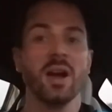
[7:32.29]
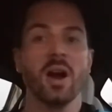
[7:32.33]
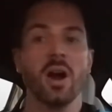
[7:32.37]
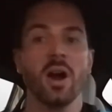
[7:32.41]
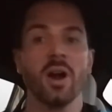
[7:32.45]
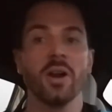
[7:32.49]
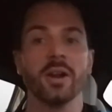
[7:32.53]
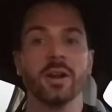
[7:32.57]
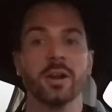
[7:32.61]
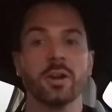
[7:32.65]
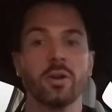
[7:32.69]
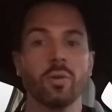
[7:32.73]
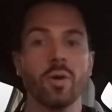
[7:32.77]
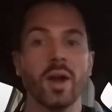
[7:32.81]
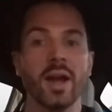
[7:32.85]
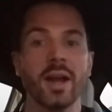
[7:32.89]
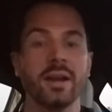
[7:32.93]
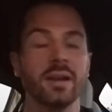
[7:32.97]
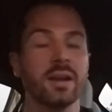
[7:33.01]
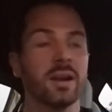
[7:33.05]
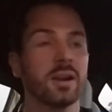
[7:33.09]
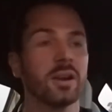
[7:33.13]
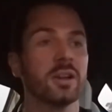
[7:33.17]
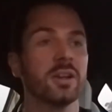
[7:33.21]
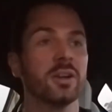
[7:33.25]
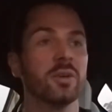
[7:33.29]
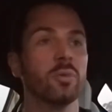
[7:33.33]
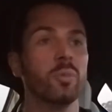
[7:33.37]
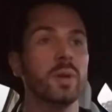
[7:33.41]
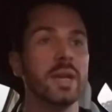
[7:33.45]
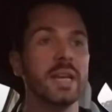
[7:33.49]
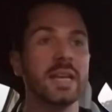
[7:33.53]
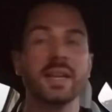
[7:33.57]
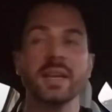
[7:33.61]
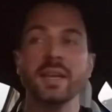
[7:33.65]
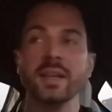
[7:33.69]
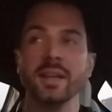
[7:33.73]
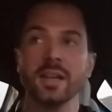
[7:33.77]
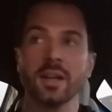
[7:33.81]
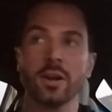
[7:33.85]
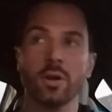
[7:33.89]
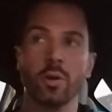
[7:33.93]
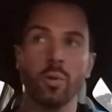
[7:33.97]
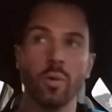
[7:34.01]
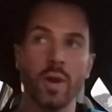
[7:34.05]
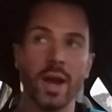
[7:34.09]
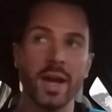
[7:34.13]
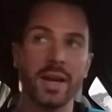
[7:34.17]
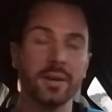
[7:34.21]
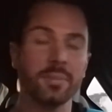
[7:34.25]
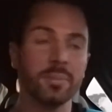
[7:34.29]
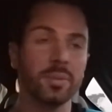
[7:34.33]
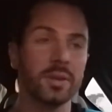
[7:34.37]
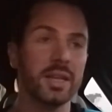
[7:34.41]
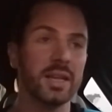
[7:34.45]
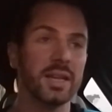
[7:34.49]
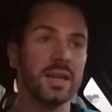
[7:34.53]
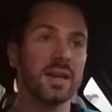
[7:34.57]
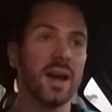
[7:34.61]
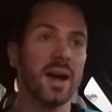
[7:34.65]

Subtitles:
are going to weaken incredibly